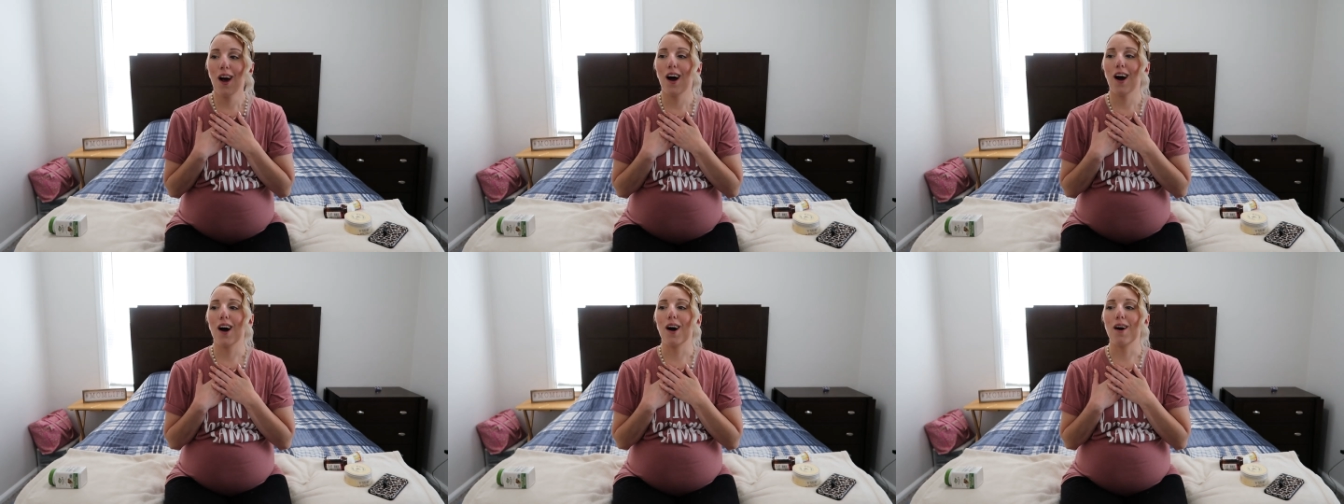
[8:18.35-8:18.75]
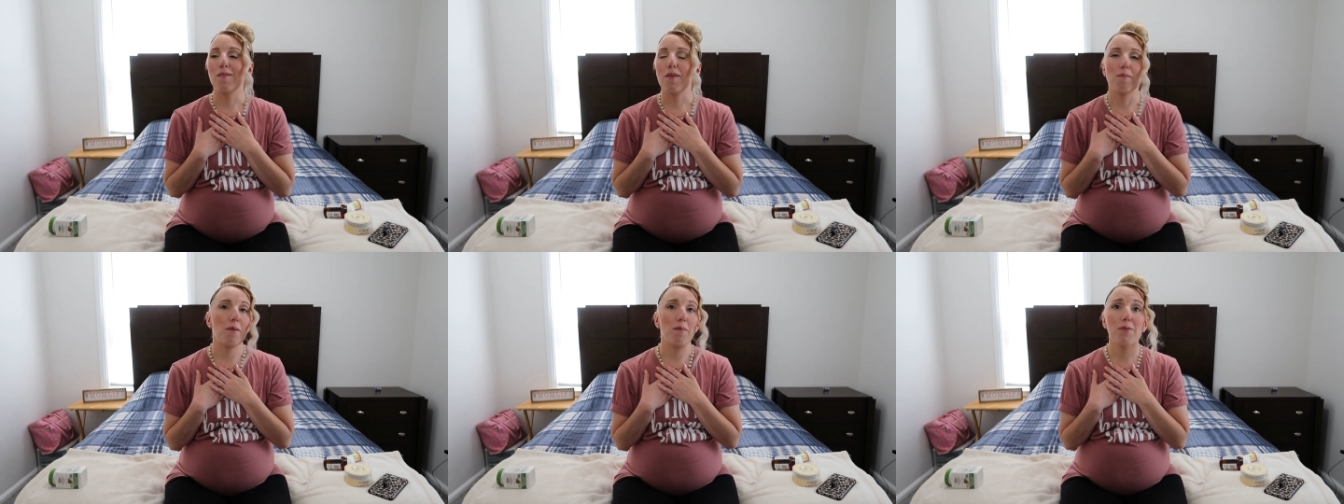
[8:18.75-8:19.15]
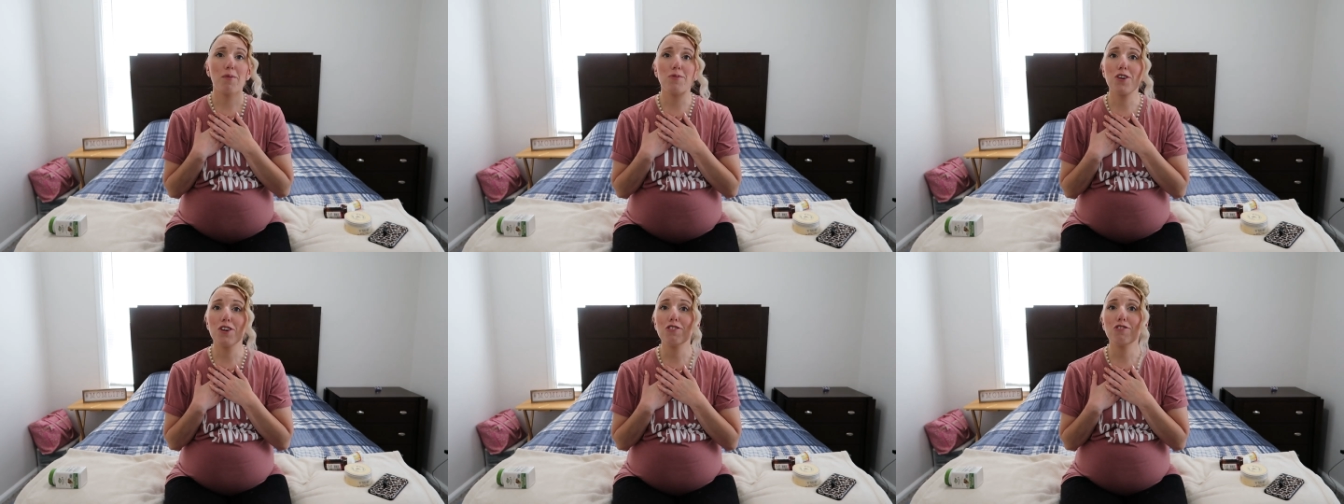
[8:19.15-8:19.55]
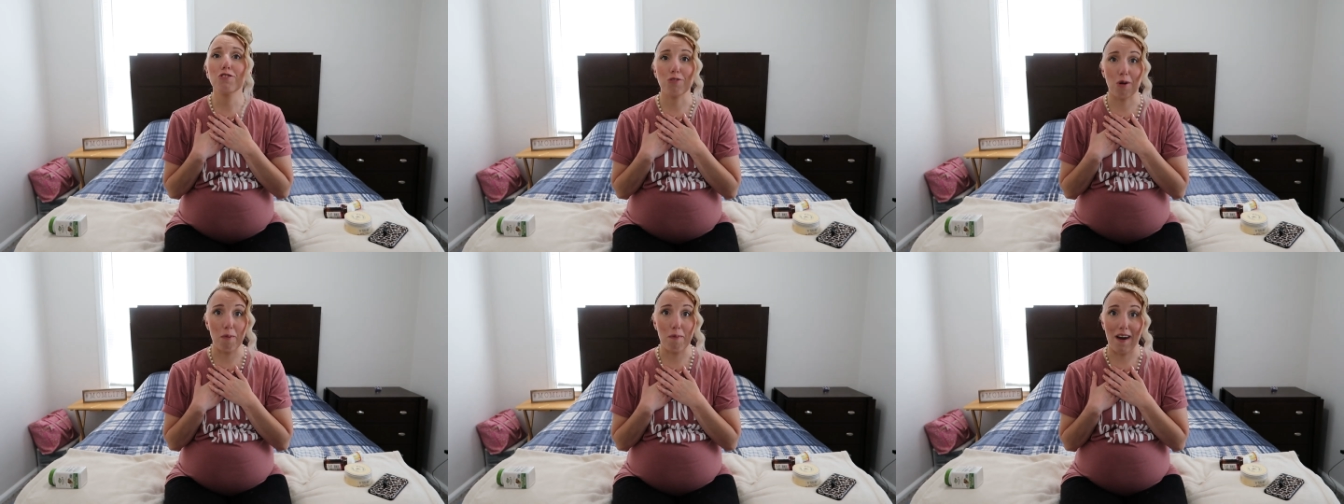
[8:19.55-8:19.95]
Um, my boobs hurt
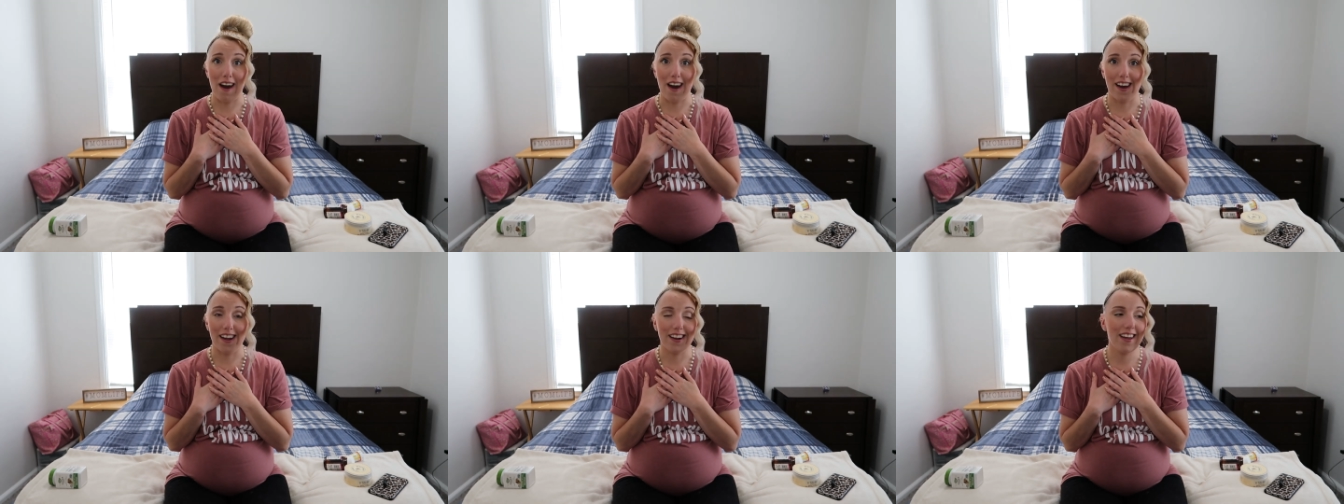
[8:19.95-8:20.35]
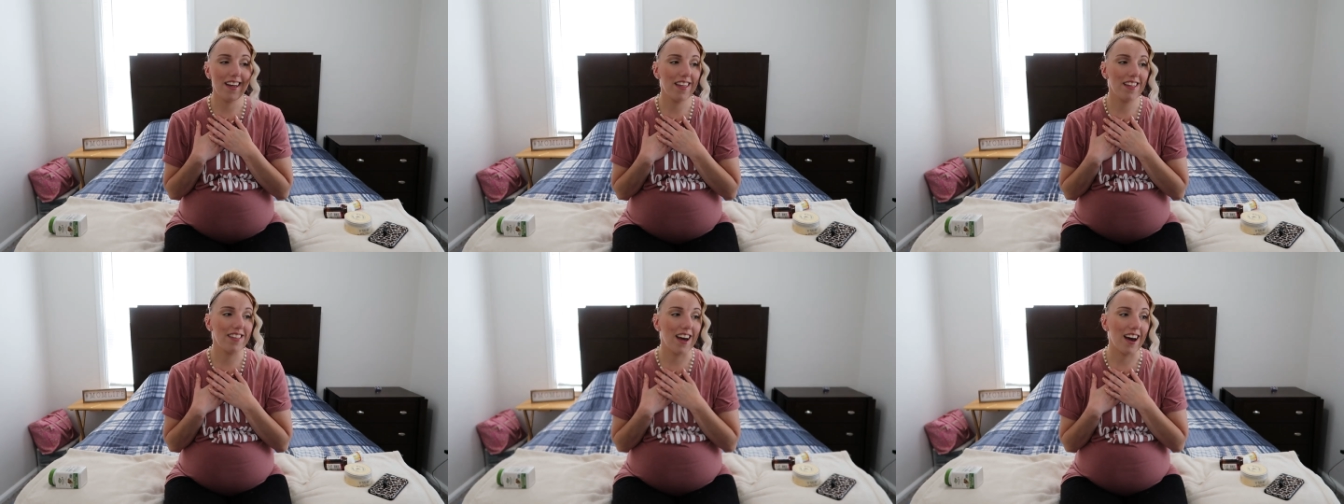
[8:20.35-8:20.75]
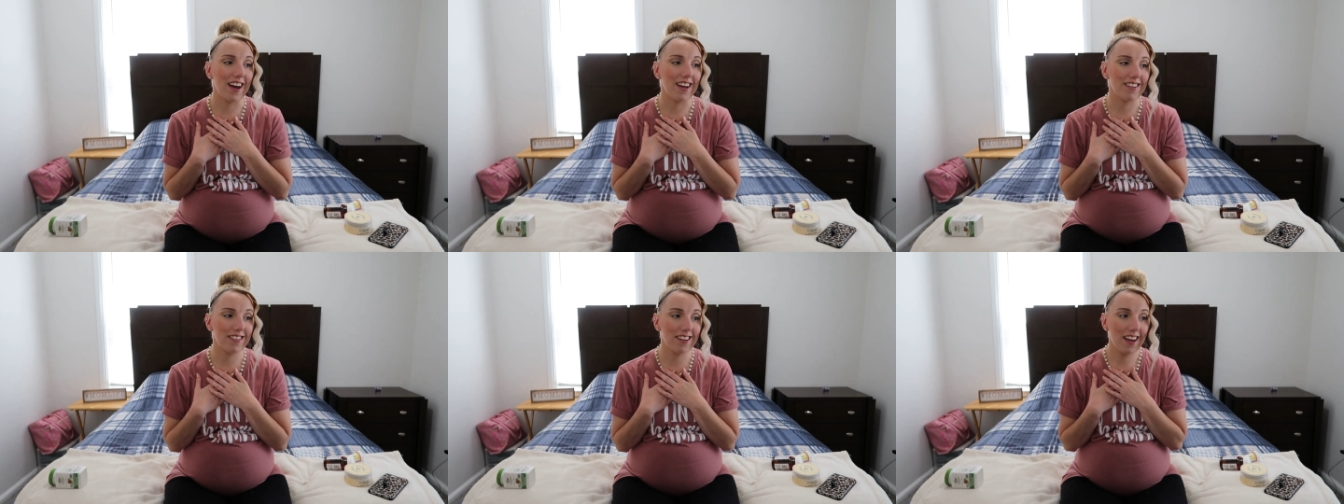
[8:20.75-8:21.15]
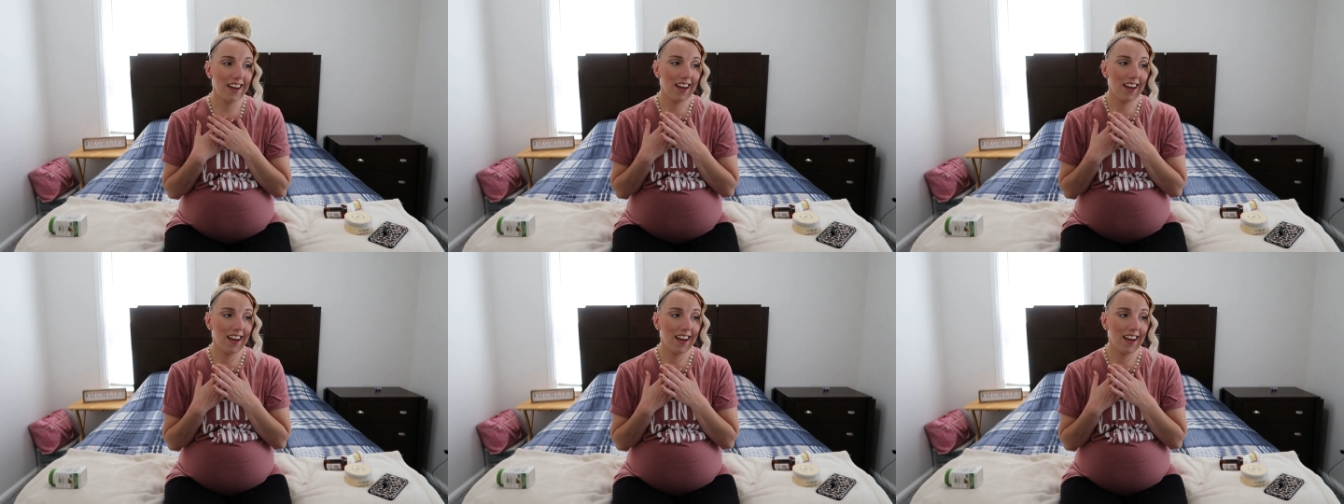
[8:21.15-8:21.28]
so bad that